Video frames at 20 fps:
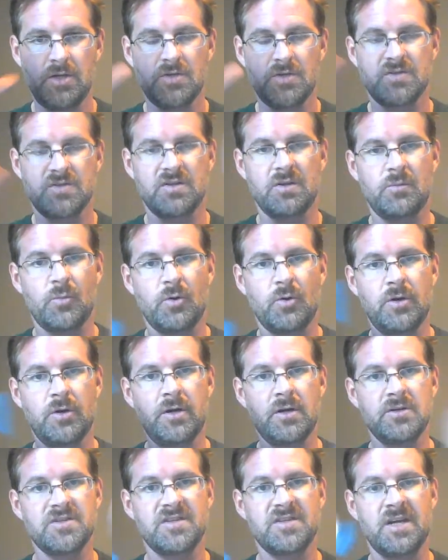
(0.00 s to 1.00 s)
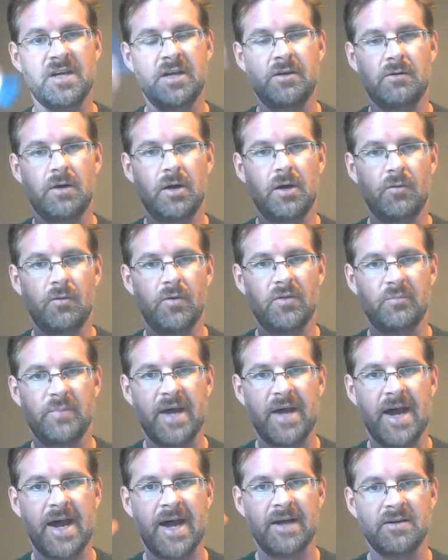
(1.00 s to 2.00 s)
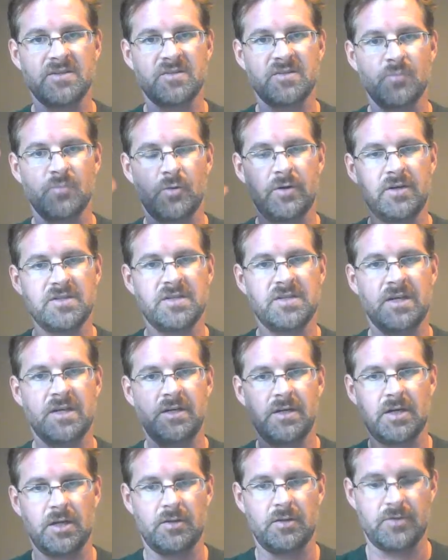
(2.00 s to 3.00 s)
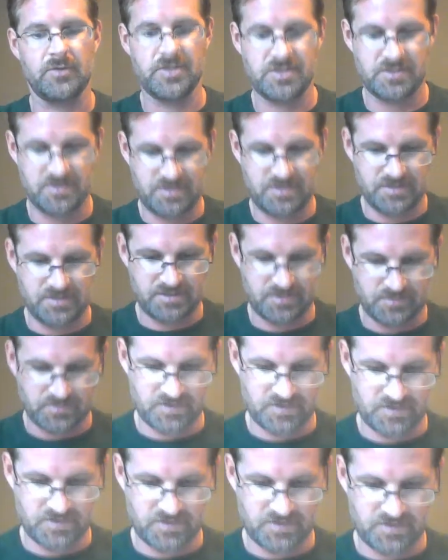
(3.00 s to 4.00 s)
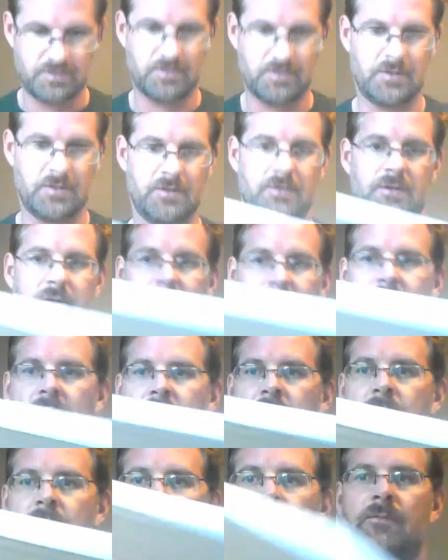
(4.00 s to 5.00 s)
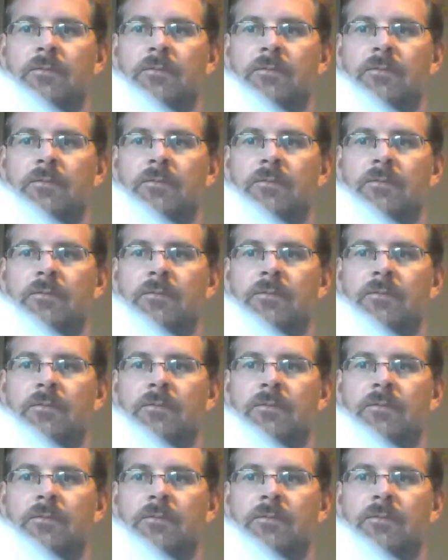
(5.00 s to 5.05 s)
So the more you understand your algorithm patterns, the more you understand your coloration systems. Okay,